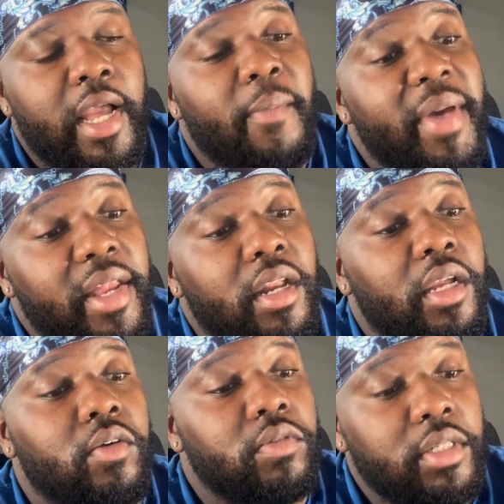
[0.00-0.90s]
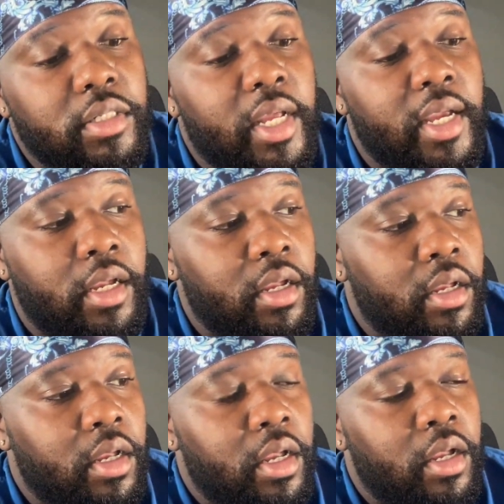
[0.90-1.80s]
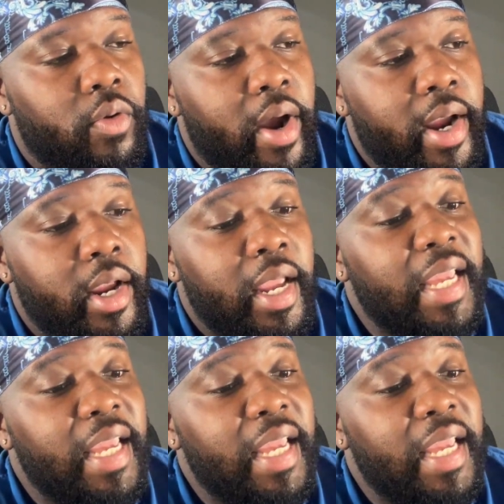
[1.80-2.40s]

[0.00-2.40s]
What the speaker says: I'm editing on this day, right?